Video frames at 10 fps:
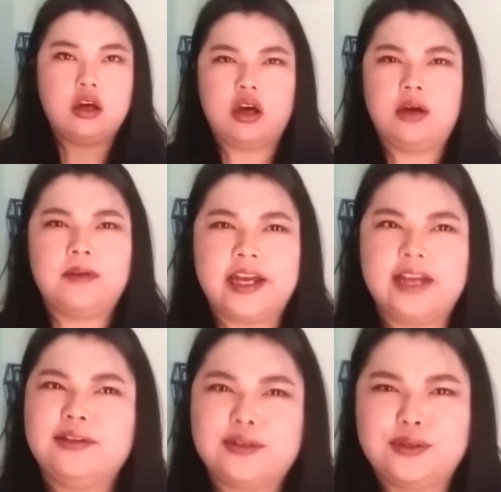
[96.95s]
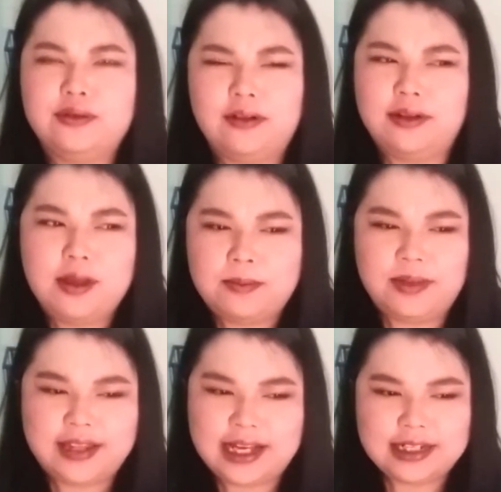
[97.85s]
Alright, cool,
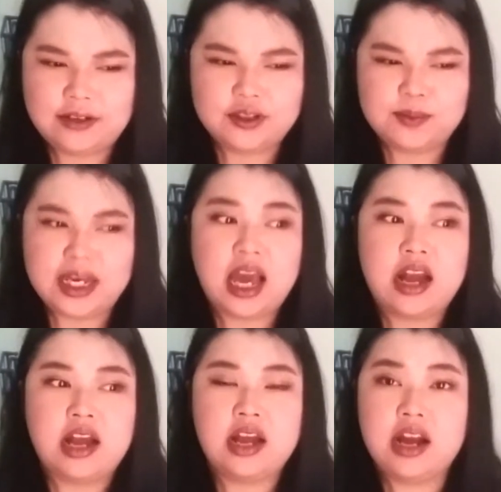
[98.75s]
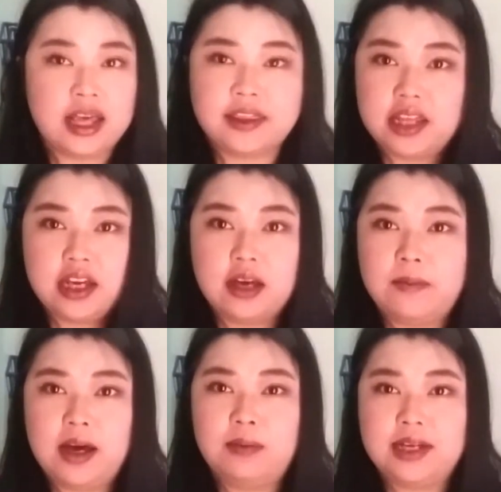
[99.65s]
but that tells me nothing
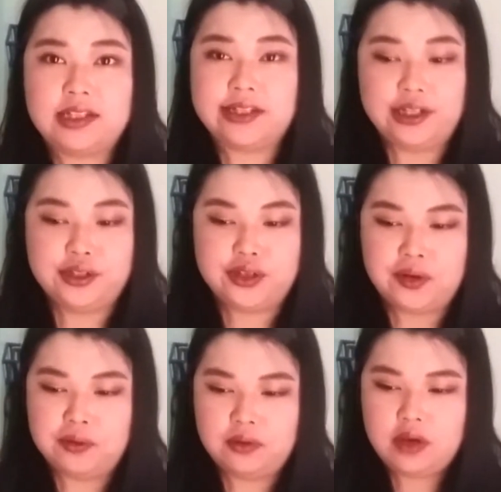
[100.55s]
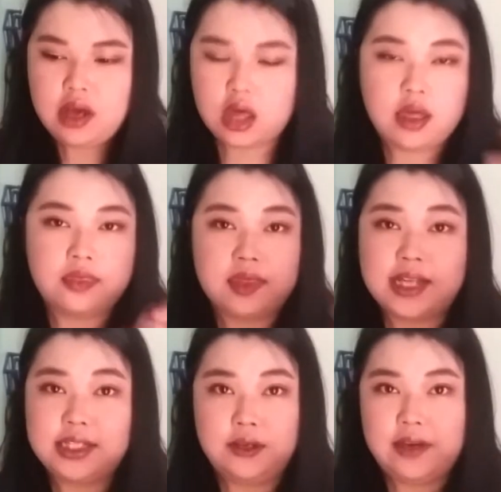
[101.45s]
about my skin tone.
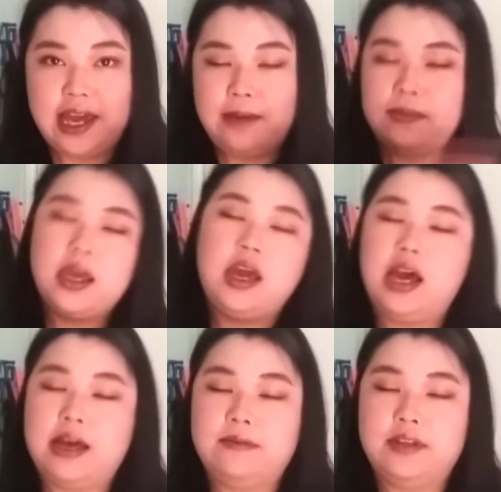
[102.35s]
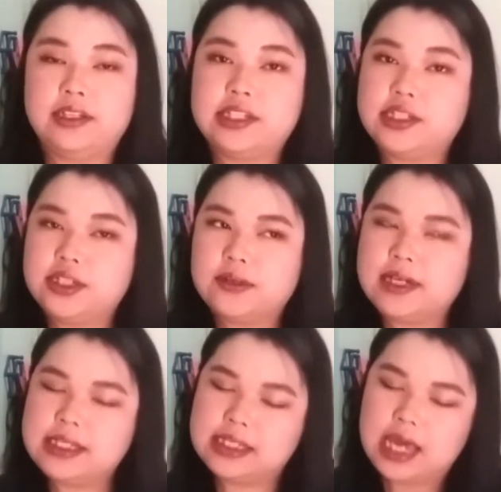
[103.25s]
That's okay. I've looked into
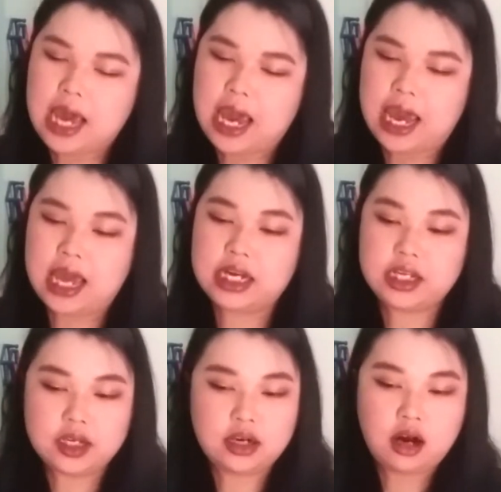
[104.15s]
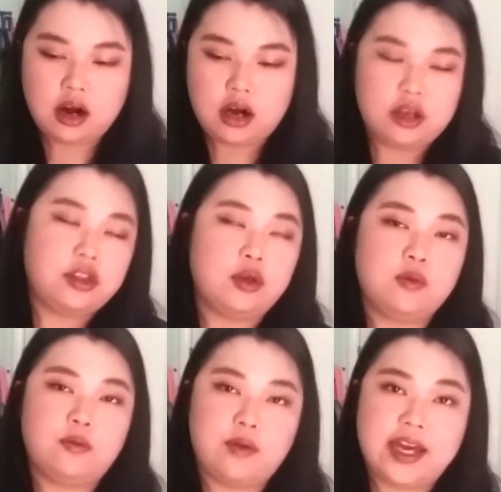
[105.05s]
it, and here are the
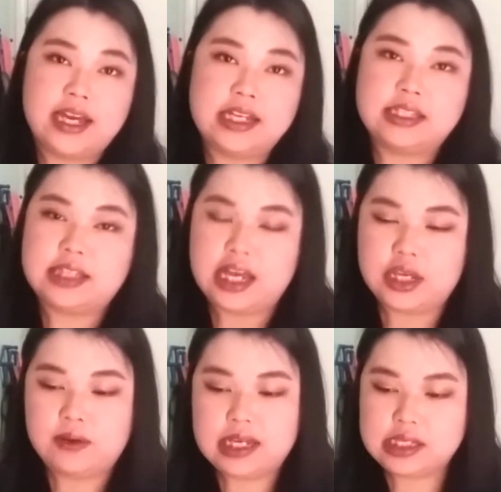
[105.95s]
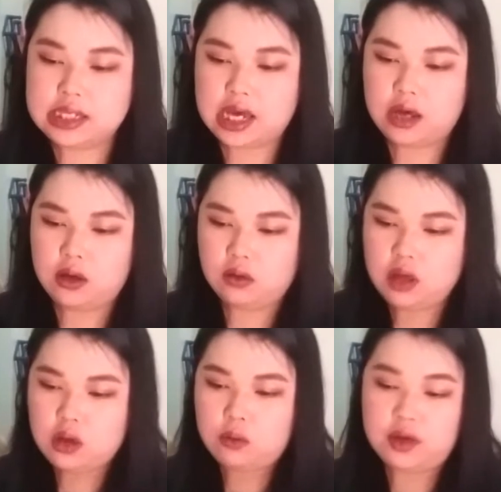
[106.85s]
ways that you can tell
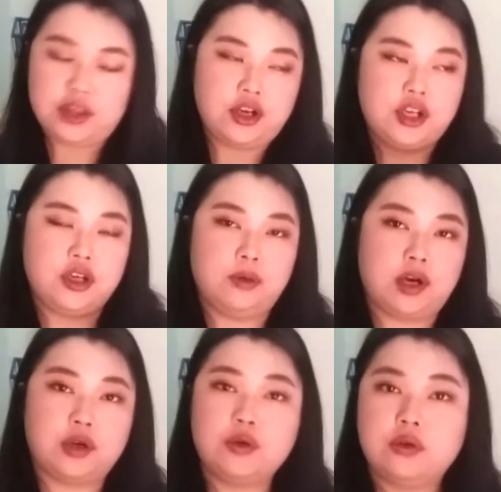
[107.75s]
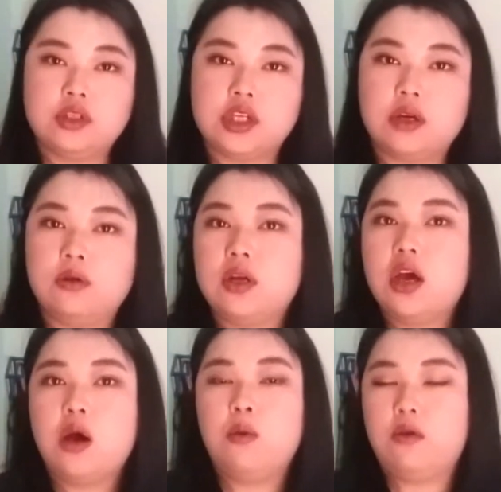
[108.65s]
whether you are cool tone,
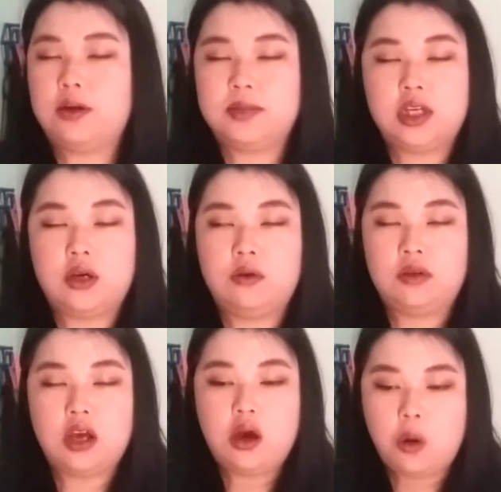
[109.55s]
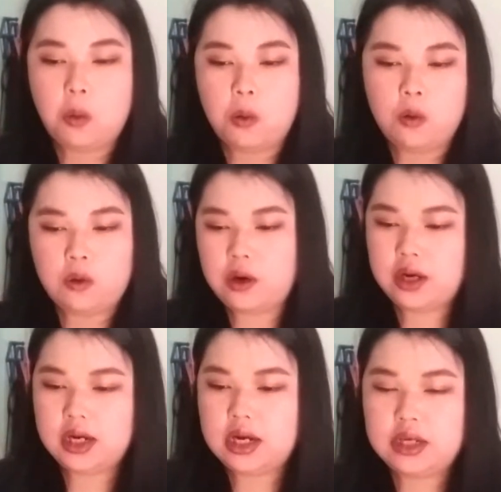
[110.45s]
warm tone,
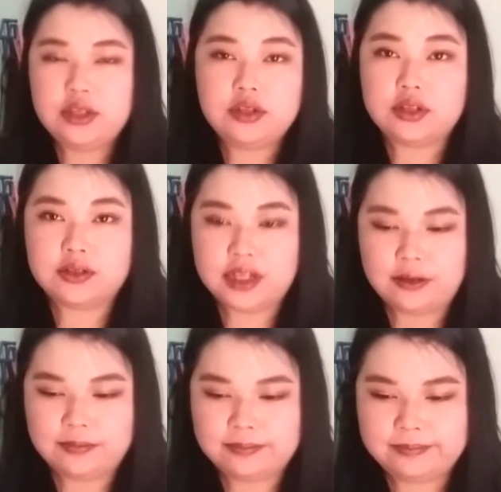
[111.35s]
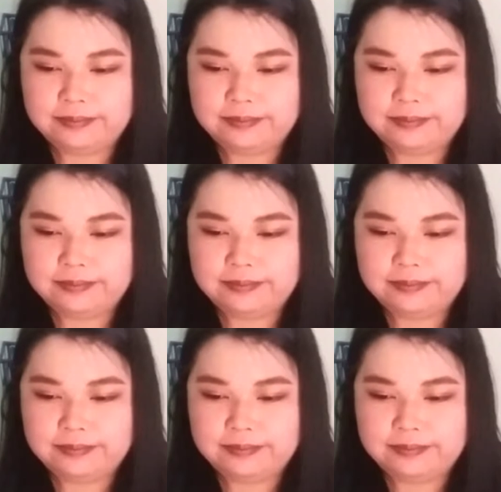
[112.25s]
or neutral tone.